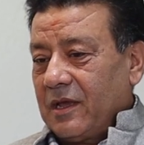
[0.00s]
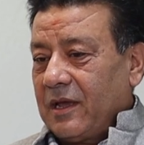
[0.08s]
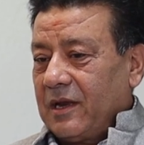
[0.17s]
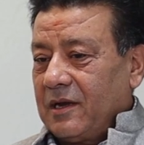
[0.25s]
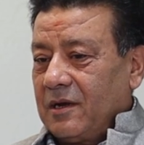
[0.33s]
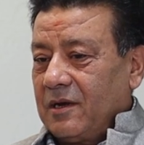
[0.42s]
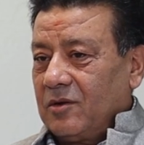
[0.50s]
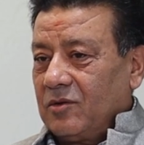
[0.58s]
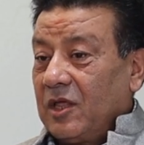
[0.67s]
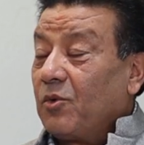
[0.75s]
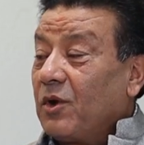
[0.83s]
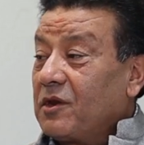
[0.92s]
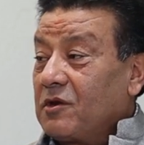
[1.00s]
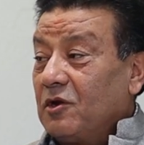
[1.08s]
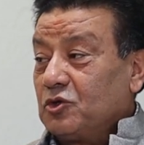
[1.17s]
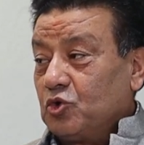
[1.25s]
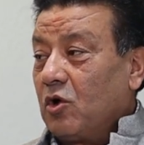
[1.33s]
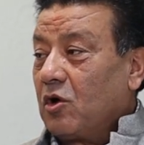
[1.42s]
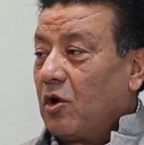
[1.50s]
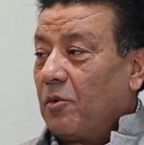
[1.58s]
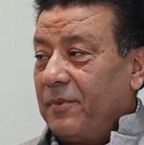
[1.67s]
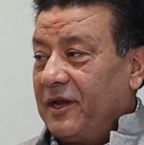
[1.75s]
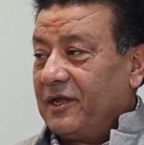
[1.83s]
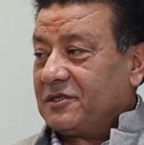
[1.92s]
And there was also a
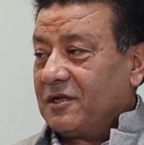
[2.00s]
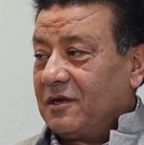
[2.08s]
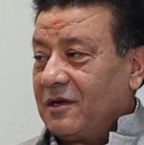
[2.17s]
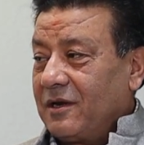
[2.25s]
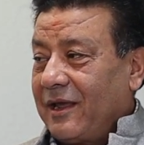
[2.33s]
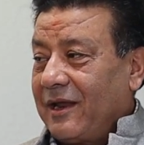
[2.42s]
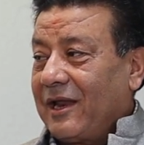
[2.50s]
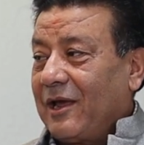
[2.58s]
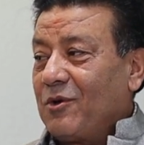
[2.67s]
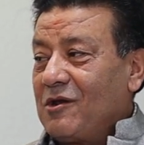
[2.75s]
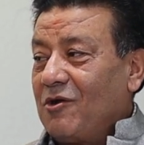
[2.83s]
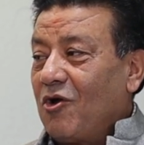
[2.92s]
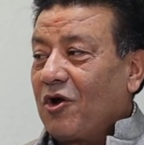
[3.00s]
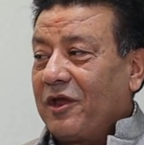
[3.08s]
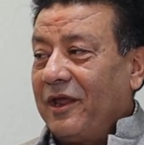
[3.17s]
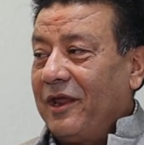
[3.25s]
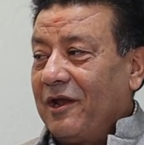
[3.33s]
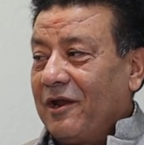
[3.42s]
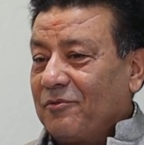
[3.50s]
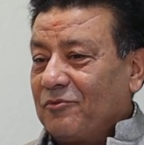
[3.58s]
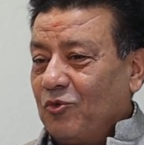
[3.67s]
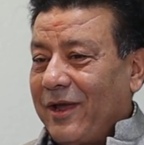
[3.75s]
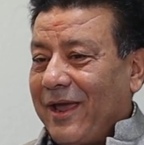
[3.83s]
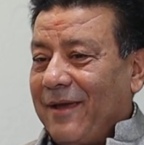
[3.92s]
competition, and I was lucky enough
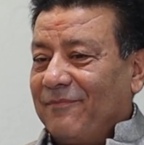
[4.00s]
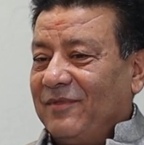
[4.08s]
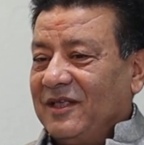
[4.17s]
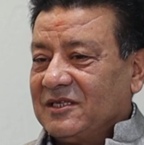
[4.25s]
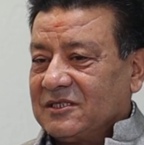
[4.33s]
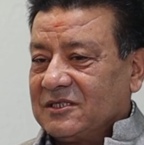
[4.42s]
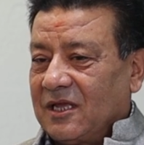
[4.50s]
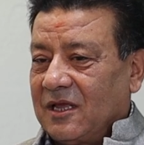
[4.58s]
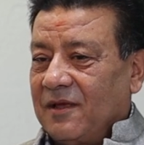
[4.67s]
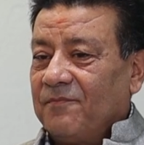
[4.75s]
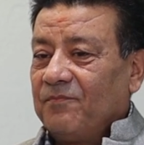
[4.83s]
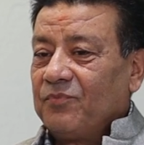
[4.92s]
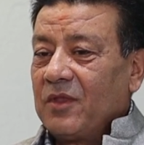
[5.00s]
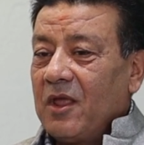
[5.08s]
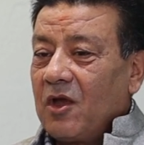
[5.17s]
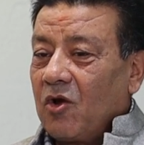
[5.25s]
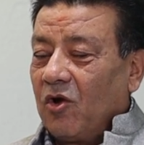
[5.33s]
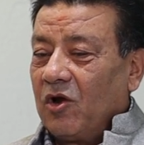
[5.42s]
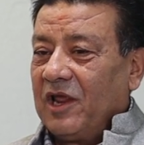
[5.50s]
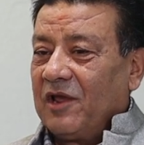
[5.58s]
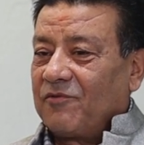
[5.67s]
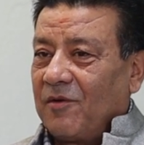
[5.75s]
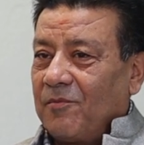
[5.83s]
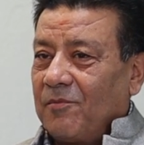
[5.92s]
to have this uh, colleague
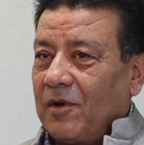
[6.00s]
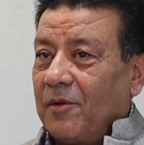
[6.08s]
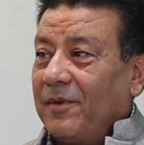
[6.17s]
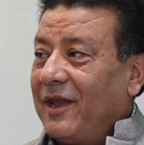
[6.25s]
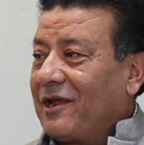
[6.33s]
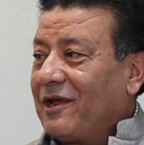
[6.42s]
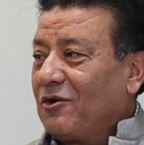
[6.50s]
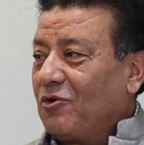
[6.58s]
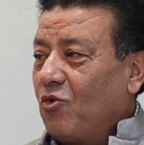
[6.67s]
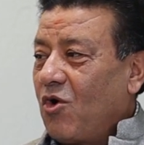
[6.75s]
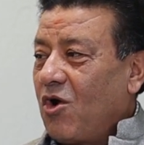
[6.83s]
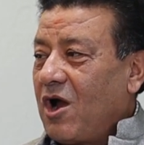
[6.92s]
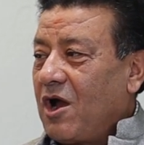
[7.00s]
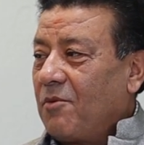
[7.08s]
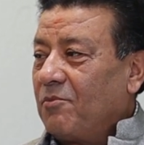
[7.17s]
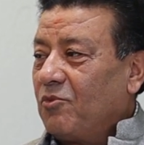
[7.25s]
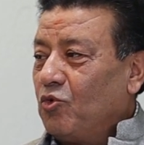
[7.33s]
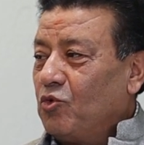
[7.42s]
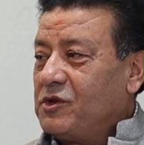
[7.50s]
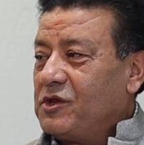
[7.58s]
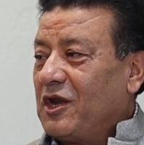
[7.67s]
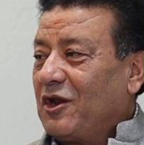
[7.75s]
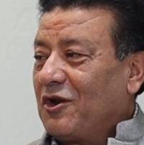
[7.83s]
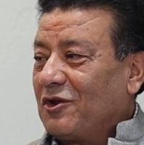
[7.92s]
from American Guam who
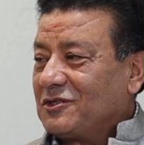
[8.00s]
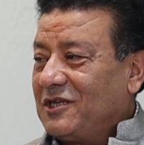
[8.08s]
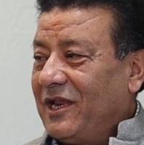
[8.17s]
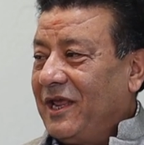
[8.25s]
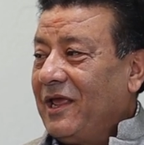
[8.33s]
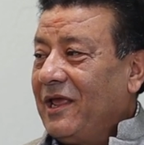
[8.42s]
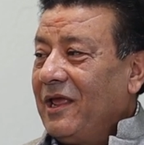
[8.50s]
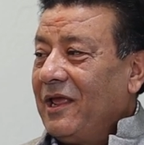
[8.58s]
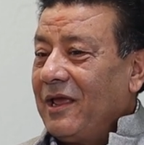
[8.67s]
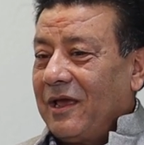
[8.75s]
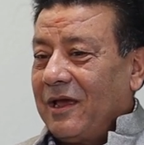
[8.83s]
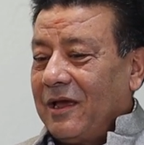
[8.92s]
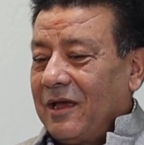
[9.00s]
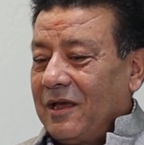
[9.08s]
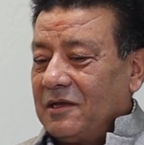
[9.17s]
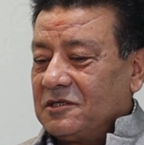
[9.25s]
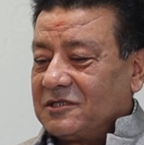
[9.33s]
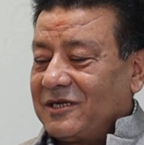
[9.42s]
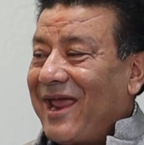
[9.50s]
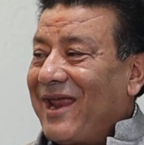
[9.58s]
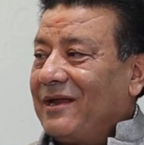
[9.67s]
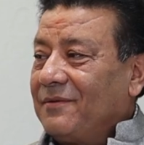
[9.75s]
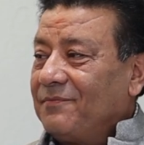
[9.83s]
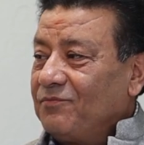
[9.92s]
generously uh,
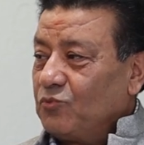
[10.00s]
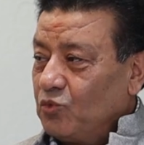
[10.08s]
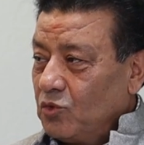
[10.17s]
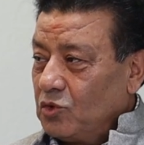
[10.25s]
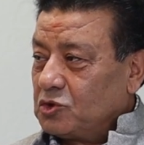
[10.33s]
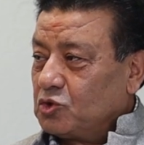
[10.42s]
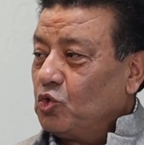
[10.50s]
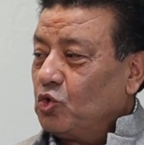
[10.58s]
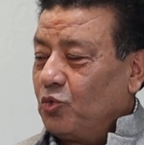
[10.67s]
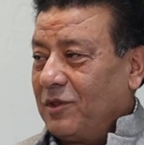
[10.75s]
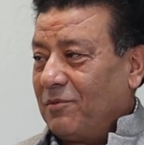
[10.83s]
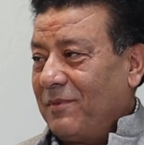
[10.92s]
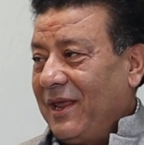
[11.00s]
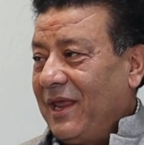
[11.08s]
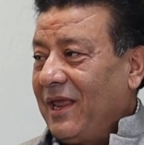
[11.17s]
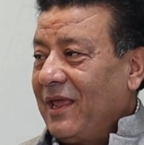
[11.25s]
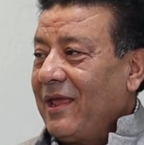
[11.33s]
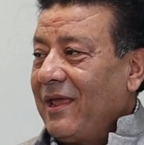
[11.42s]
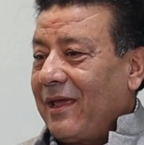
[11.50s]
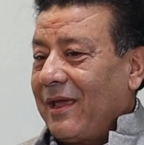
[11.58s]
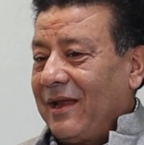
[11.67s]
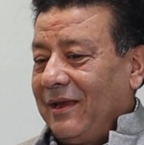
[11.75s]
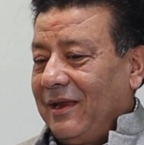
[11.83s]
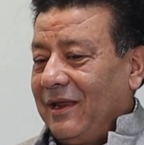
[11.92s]
stand stood with me,
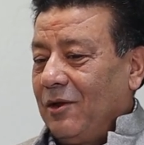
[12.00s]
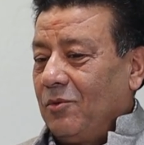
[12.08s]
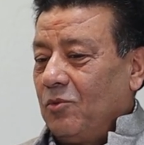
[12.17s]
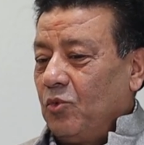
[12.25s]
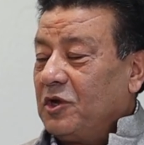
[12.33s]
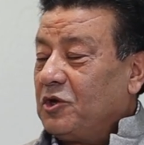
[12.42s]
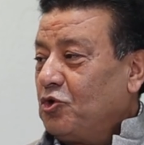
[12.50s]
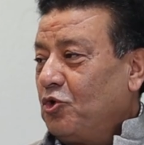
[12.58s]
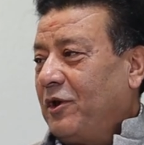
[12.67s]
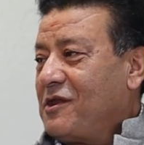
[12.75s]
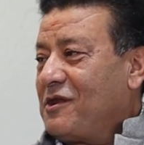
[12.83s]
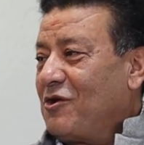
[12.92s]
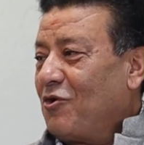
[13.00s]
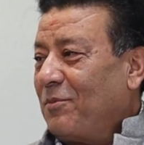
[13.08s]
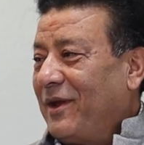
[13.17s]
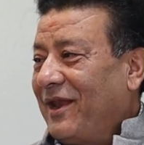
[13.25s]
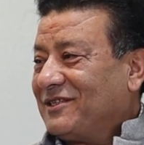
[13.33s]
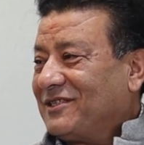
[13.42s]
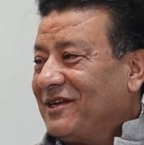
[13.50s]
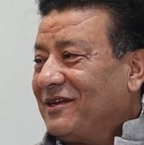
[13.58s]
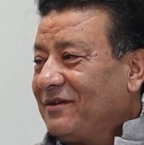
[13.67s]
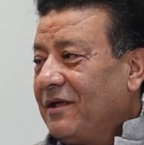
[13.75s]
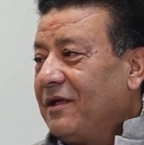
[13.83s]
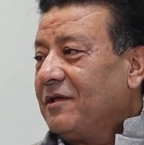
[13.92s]
and he withdrew his
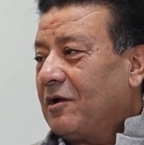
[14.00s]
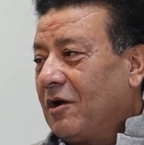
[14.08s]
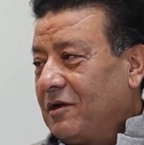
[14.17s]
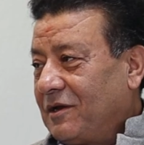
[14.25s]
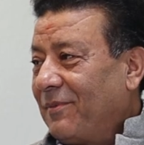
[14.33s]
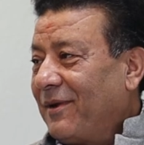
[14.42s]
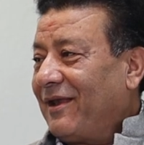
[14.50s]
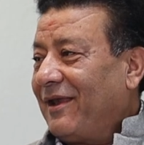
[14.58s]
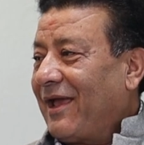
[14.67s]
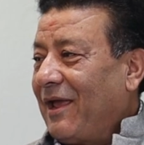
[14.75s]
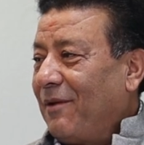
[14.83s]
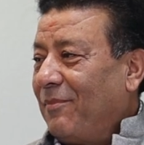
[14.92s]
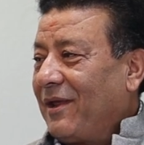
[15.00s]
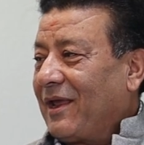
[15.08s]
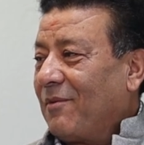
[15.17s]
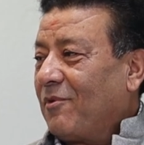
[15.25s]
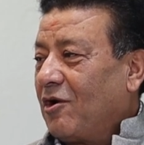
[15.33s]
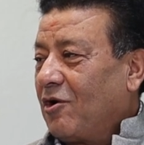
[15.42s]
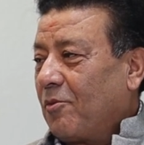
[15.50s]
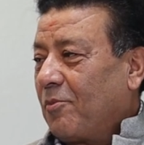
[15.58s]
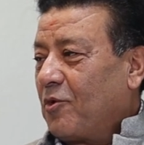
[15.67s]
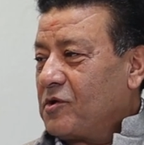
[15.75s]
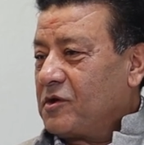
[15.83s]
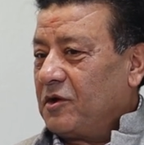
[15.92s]
nomination ultimately I became
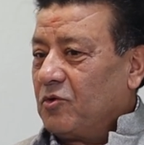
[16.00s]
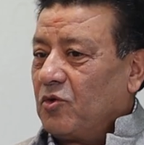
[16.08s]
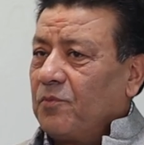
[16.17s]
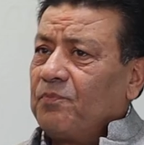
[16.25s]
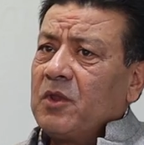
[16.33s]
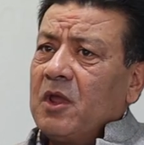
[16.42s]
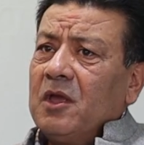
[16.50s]
unopposed, you know.